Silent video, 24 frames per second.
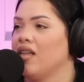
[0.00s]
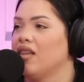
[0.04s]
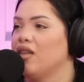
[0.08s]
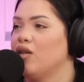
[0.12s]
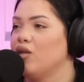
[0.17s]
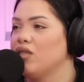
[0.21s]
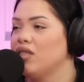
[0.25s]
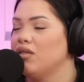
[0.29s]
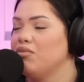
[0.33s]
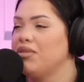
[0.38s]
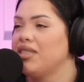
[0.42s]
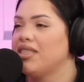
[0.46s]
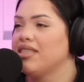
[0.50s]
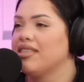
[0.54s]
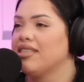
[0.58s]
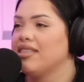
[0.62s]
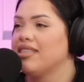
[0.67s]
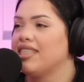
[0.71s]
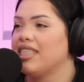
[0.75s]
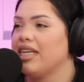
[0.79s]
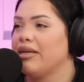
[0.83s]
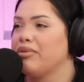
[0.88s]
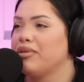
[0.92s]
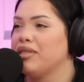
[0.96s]
there's a
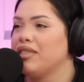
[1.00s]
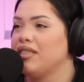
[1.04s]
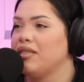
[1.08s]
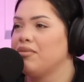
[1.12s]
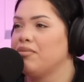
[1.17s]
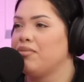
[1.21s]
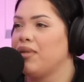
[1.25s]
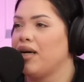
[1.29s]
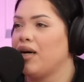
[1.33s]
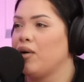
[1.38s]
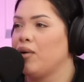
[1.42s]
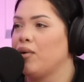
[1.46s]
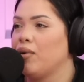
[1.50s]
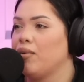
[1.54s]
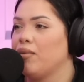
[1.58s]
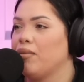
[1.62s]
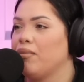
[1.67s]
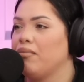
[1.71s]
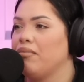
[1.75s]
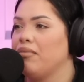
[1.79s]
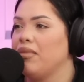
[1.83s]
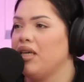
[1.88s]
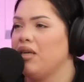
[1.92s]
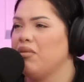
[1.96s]
misconception about
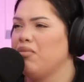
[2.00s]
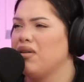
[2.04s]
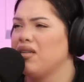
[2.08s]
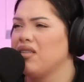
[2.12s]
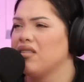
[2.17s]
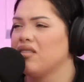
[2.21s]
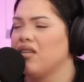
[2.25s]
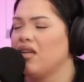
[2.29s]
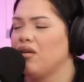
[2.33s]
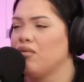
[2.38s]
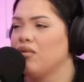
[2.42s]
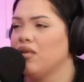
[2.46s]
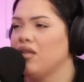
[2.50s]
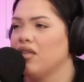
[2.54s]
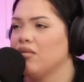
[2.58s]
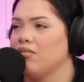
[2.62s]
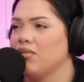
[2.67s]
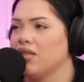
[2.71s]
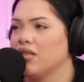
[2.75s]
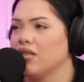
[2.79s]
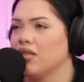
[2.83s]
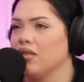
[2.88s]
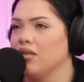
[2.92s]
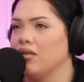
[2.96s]
me, but it's not really a
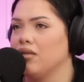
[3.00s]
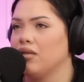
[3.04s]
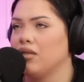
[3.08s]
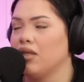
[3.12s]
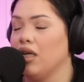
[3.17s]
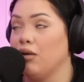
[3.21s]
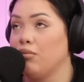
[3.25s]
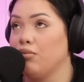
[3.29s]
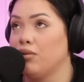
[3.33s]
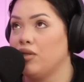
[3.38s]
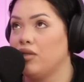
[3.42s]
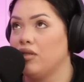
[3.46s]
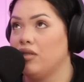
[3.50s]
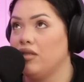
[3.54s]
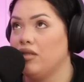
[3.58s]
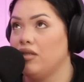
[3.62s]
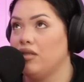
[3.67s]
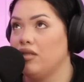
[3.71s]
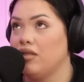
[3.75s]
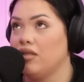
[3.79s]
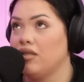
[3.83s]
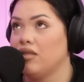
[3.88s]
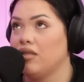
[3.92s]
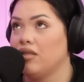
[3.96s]

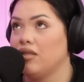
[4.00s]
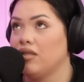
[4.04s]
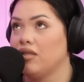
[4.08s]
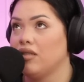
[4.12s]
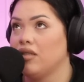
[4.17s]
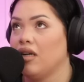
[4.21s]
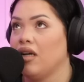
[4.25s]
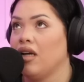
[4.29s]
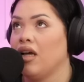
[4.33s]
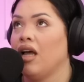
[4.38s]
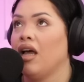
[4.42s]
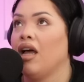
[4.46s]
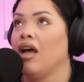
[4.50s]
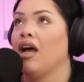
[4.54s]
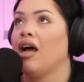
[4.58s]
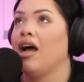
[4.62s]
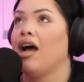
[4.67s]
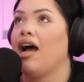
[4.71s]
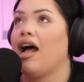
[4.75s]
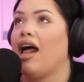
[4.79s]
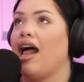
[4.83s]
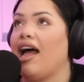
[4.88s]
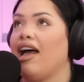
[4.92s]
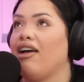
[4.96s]
misconception.
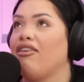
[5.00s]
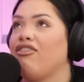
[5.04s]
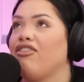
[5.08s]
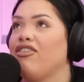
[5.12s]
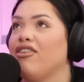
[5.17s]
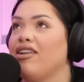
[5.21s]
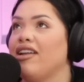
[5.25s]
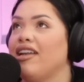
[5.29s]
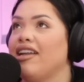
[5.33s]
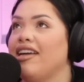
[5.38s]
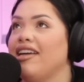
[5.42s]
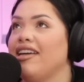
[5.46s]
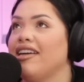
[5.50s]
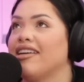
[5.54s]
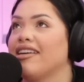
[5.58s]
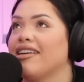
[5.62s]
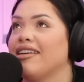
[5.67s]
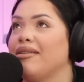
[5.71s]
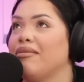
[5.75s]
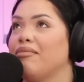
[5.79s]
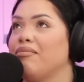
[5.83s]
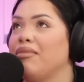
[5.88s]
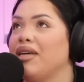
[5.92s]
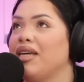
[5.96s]
I feel like
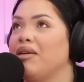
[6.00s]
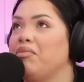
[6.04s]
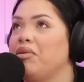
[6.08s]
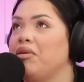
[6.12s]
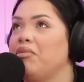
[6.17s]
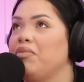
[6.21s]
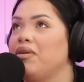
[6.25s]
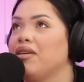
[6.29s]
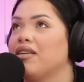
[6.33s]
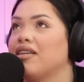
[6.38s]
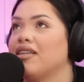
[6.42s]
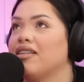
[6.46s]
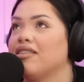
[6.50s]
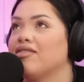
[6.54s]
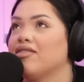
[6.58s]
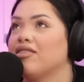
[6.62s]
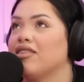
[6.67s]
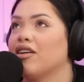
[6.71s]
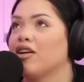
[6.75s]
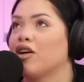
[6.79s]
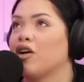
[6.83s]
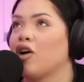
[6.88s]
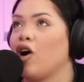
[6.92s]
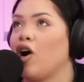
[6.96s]
maybe because
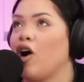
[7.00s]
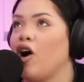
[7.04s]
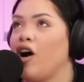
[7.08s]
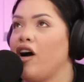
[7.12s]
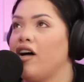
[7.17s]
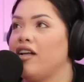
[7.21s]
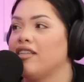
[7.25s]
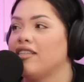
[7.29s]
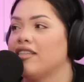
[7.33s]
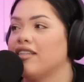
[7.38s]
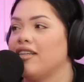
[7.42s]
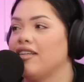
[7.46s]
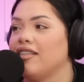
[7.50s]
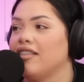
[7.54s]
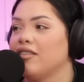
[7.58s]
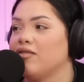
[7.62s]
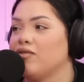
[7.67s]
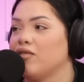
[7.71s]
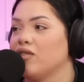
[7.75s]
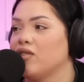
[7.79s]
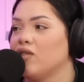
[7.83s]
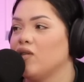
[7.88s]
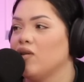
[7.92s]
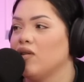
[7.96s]
of the content I did
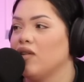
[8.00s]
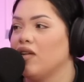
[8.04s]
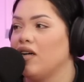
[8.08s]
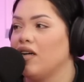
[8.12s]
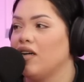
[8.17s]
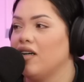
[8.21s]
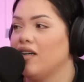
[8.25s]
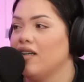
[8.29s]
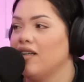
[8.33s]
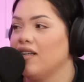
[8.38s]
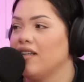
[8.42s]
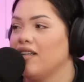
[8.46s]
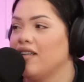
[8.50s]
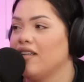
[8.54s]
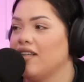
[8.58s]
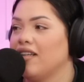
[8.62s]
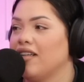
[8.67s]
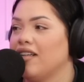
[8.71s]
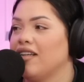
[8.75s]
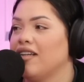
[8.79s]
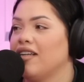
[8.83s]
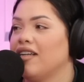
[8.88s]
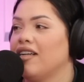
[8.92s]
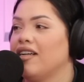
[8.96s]
for so long,
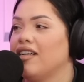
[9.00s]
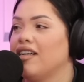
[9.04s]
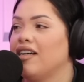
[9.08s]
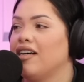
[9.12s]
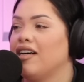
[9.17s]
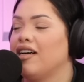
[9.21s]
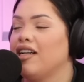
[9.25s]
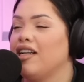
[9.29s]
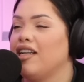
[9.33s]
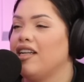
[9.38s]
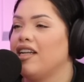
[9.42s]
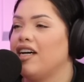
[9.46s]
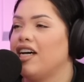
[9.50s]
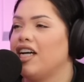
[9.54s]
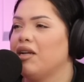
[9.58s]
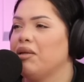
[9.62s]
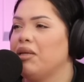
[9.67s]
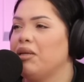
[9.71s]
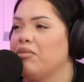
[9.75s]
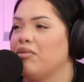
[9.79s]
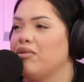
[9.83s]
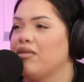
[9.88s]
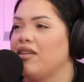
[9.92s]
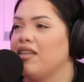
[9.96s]
a lot
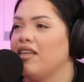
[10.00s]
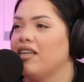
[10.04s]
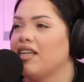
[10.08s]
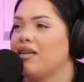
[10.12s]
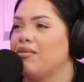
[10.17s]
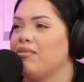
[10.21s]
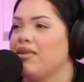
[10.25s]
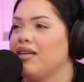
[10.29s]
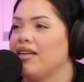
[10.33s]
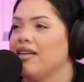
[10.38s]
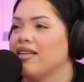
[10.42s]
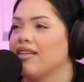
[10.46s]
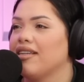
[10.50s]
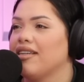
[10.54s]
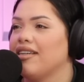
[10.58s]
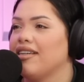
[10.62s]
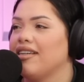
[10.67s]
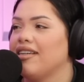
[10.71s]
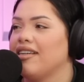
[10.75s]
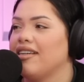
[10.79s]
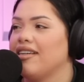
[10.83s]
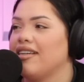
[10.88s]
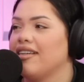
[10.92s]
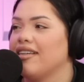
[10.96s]
of people think I'm like
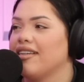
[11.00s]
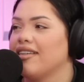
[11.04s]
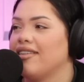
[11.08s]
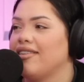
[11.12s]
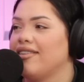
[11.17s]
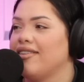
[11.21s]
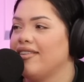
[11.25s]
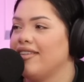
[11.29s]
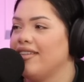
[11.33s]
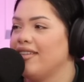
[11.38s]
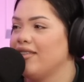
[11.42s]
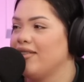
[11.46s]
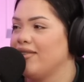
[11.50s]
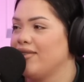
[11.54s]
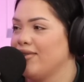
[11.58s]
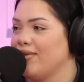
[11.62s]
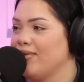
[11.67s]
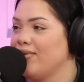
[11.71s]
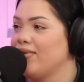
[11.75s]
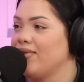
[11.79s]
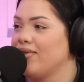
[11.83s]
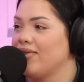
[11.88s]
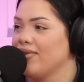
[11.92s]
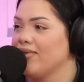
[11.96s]
a goody
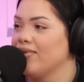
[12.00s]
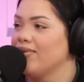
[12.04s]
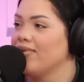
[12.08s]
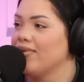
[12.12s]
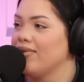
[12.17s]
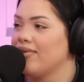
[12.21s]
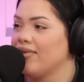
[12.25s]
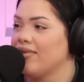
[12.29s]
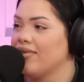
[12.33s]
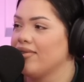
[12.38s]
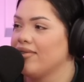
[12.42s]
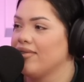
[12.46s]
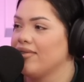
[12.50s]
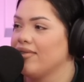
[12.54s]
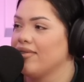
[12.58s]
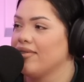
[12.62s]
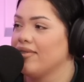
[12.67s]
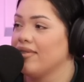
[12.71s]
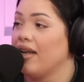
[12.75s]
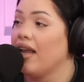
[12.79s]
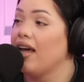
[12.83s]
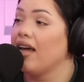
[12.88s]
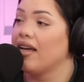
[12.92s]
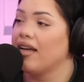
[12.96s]
two shoes.
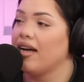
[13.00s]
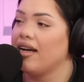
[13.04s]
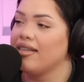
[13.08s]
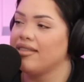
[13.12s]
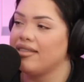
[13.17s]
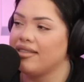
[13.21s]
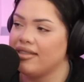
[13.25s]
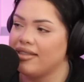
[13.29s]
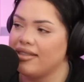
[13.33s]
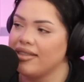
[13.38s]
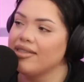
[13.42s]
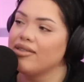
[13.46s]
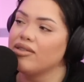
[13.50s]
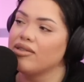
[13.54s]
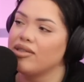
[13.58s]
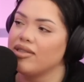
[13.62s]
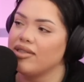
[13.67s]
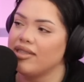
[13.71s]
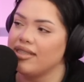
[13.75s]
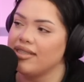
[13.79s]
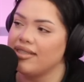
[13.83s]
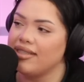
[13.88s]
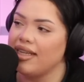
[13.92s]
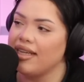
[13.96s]
Like I still
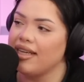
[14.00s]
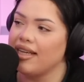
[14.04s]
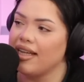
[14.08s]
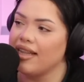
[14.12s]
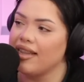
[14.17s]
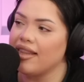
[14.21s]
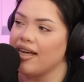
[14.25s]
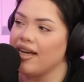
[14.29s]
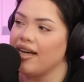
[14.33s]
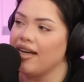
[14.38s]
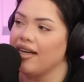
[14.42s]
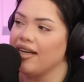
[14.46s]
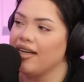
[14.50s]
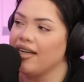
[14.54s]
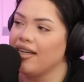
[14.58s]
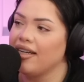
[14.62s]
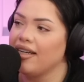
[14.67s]
to this day get that,